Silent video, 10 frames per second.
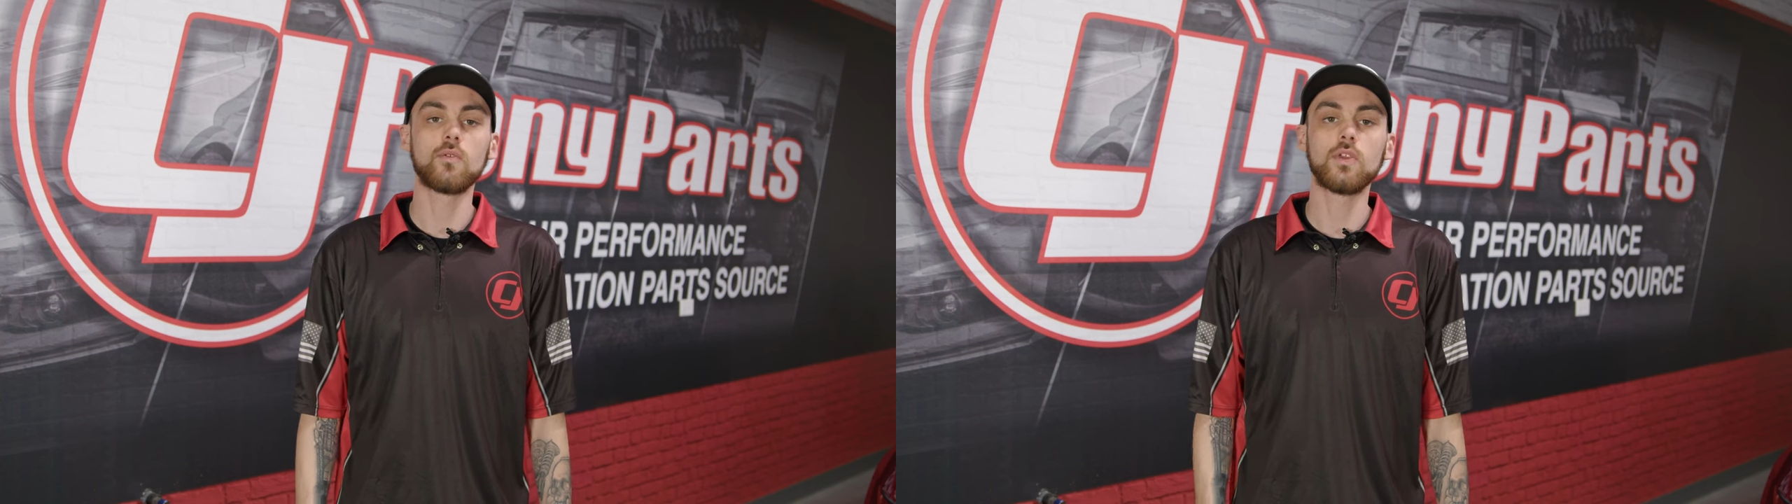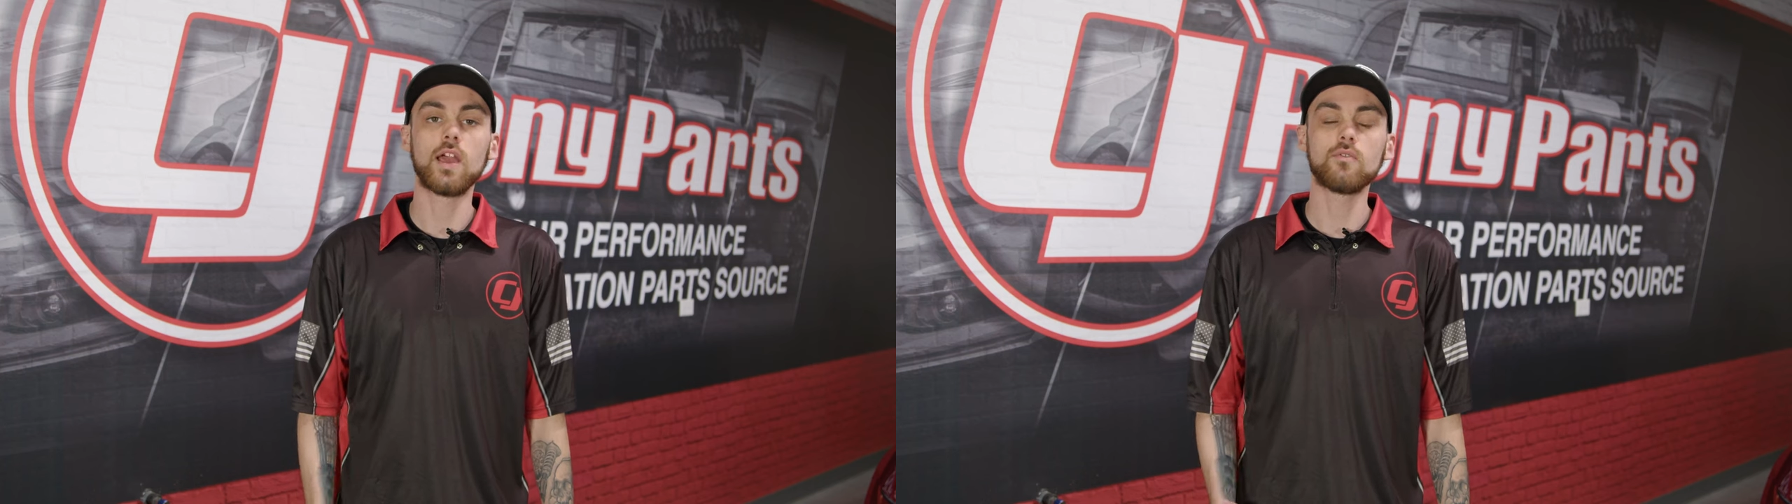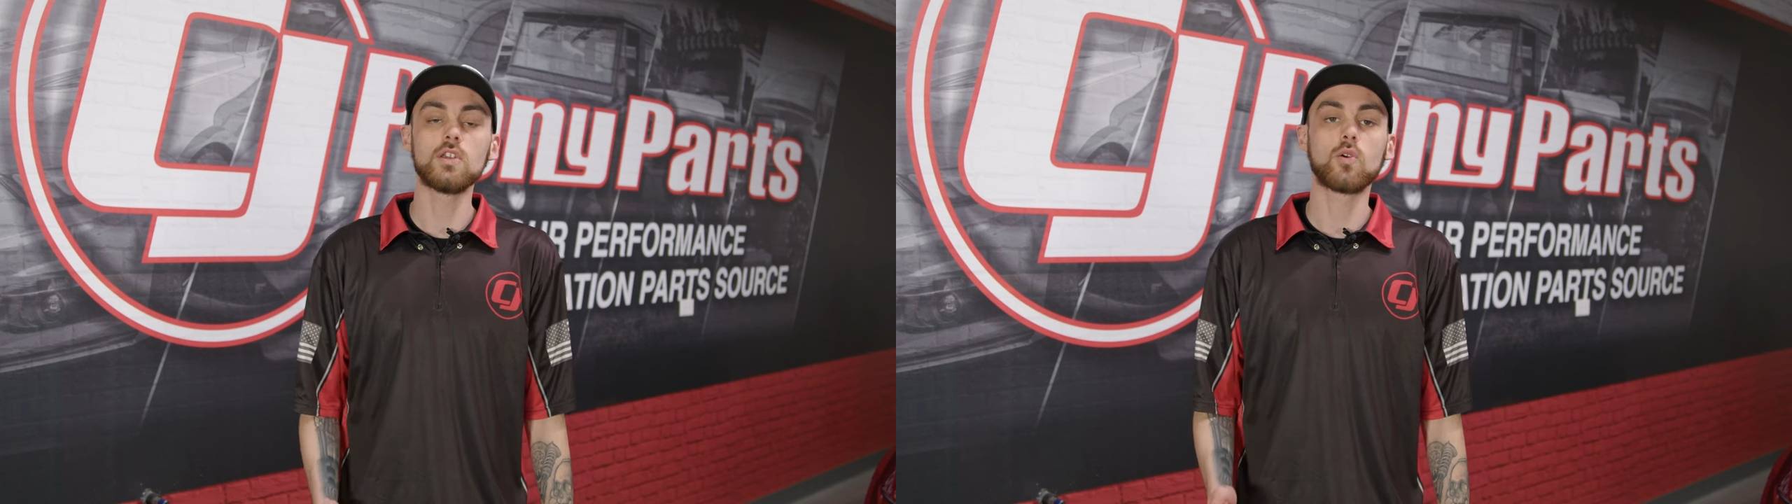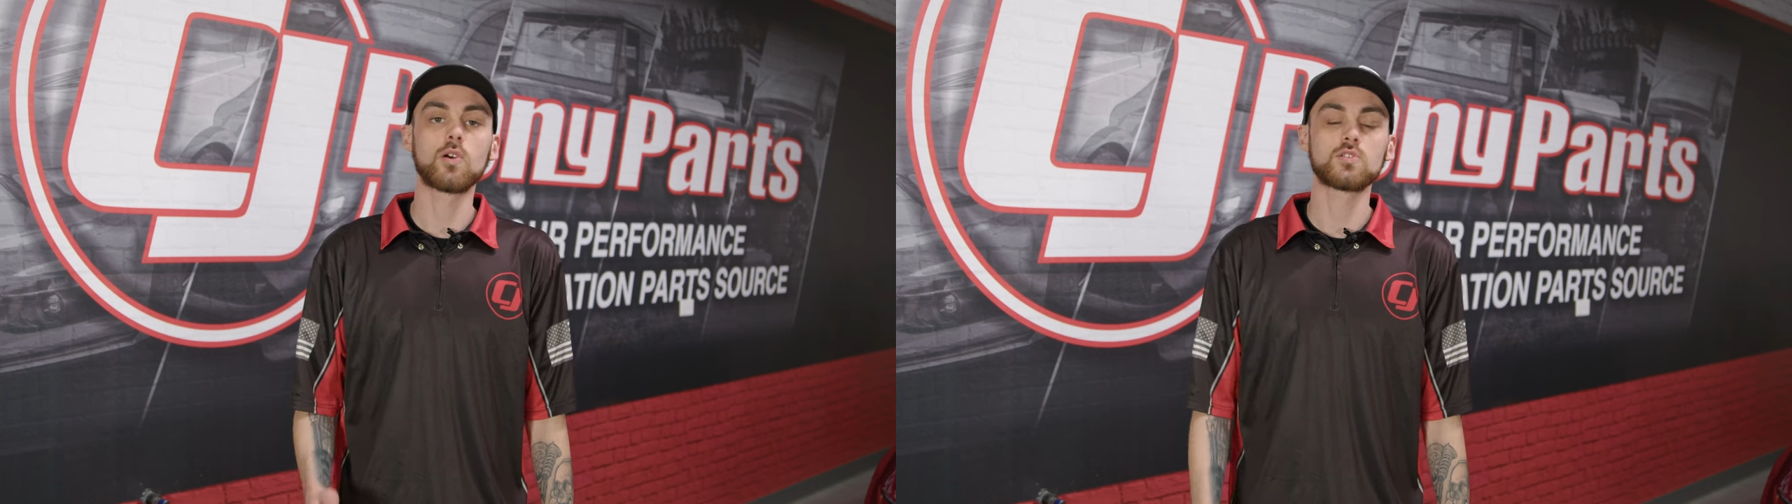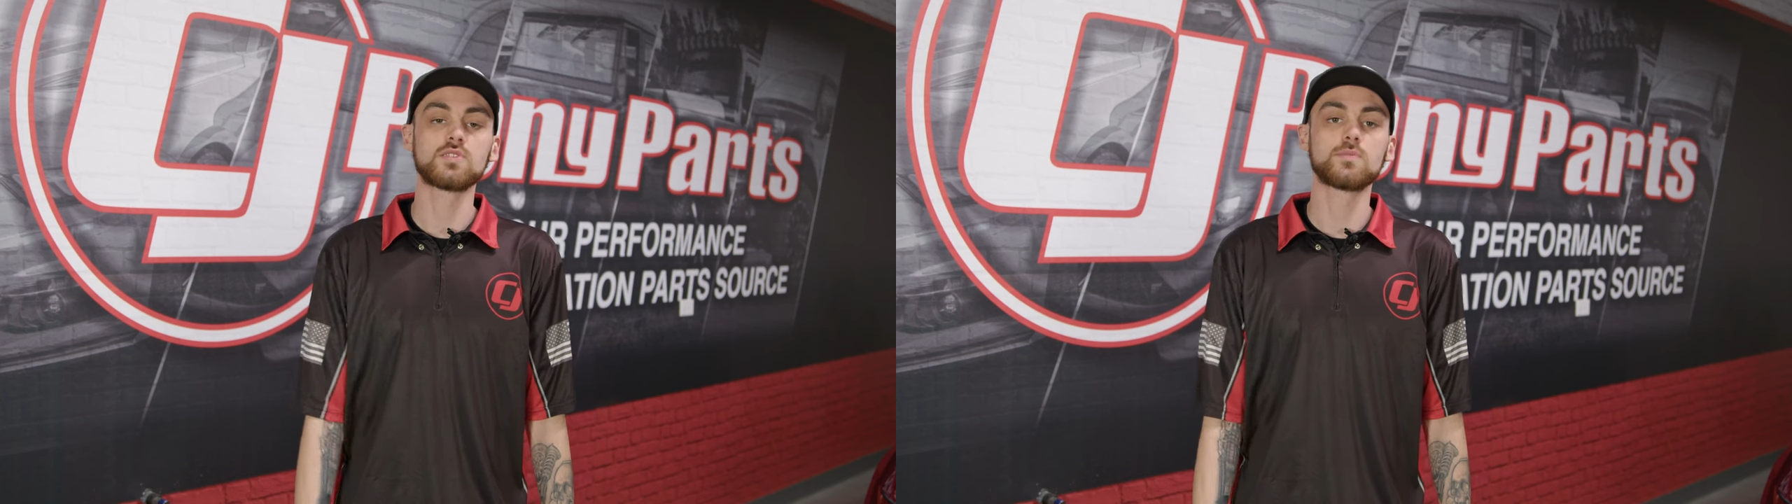if you have any
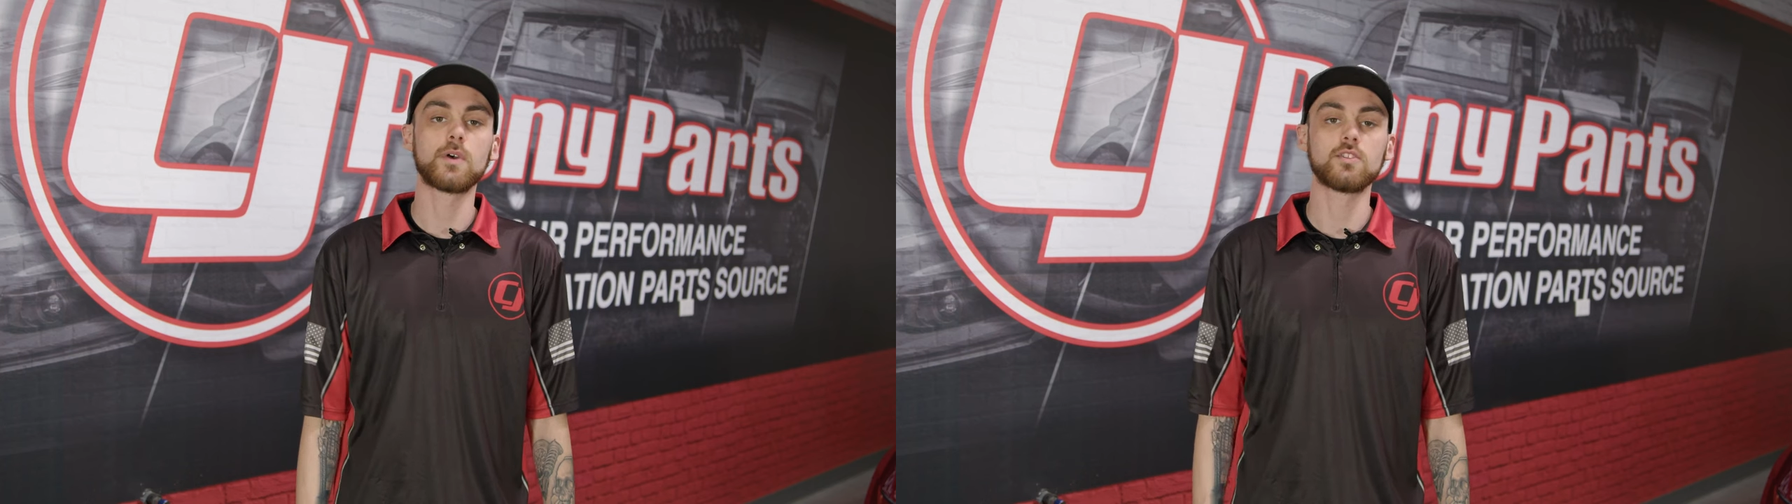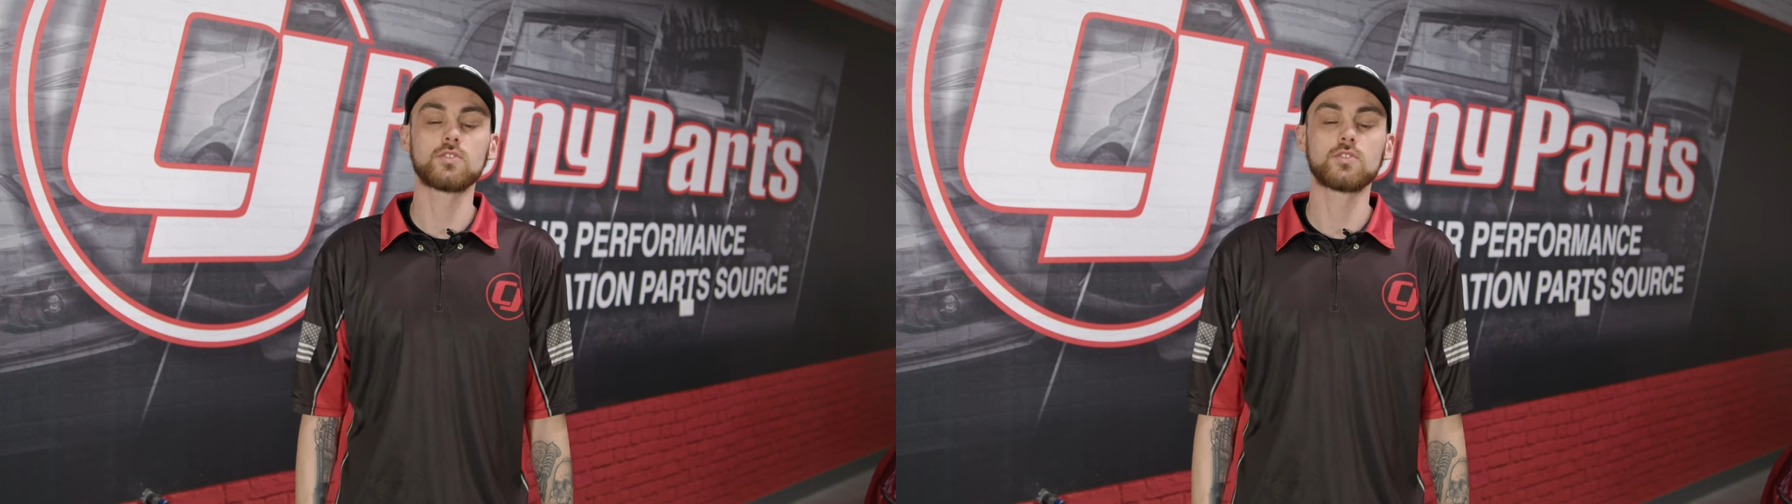questions about